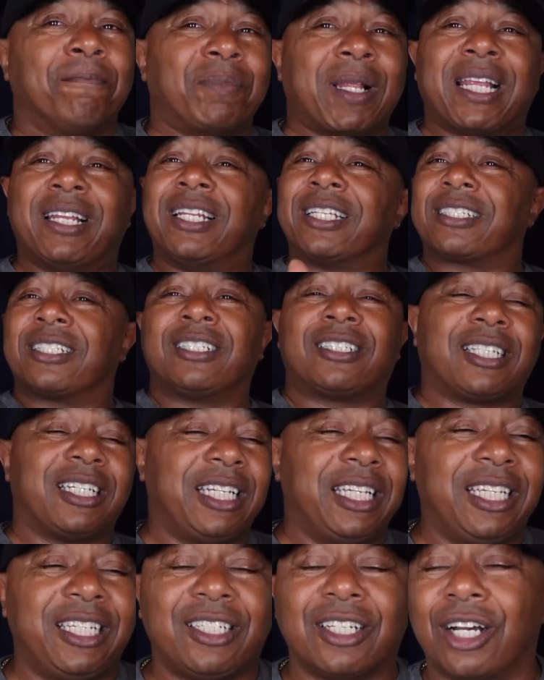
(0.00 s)
They listen to
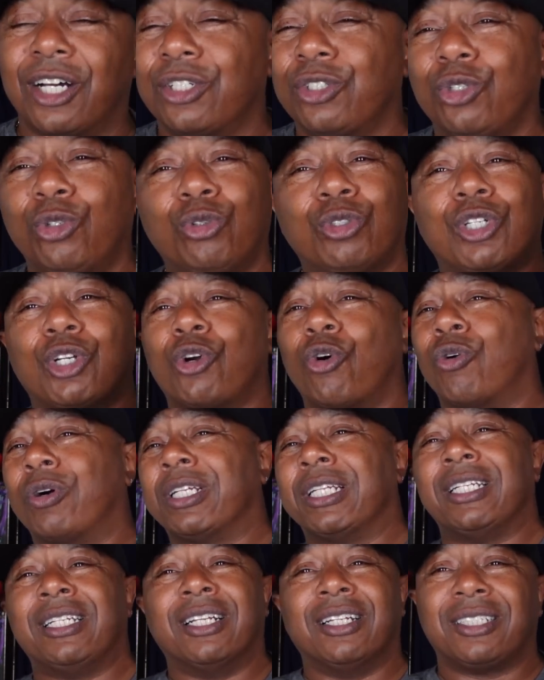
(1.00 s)
these young dudes are
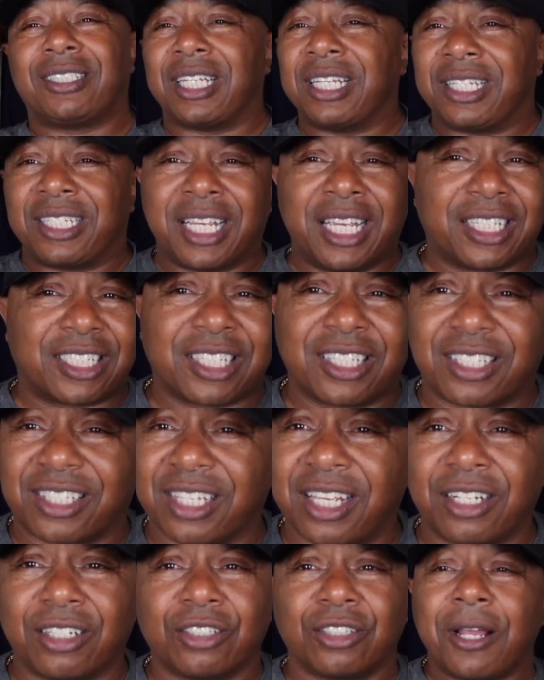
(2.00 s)
going to the detention
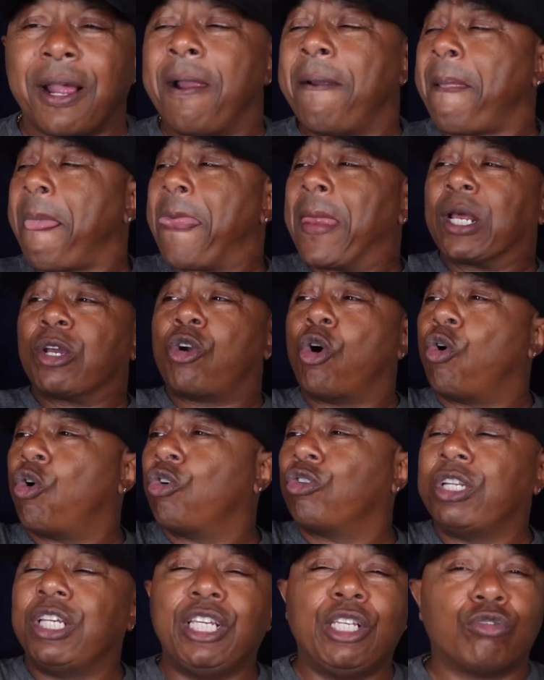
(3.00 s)
centers,
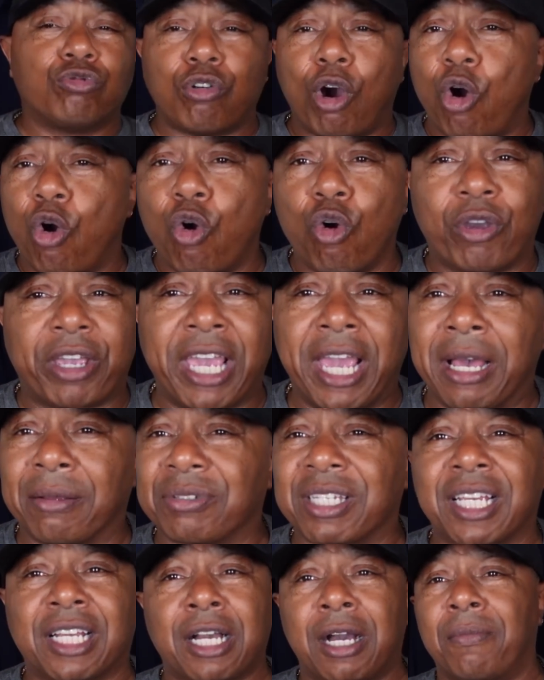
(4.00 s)
go on these road
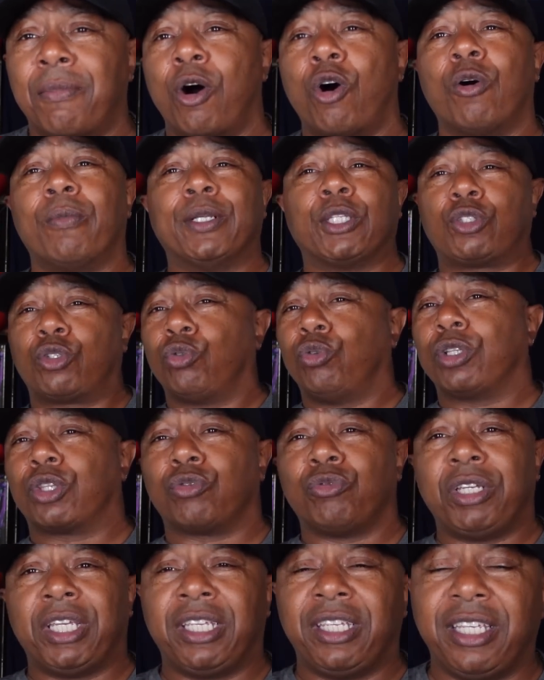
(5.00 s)
camps and come home in 2 or
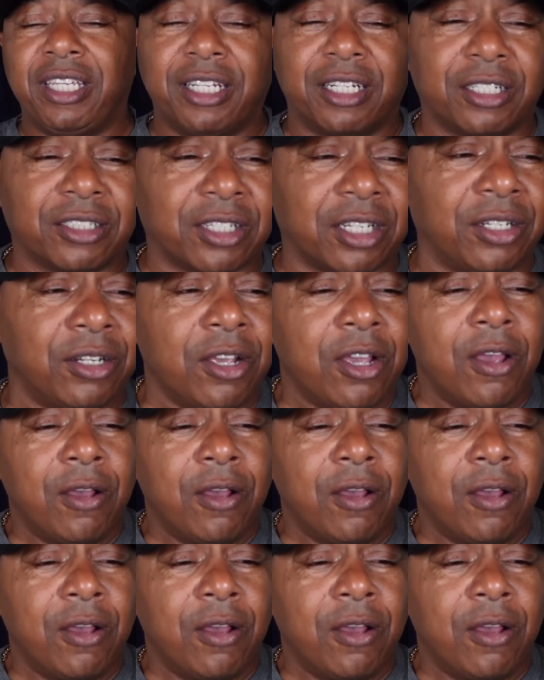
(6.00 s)
3 years, and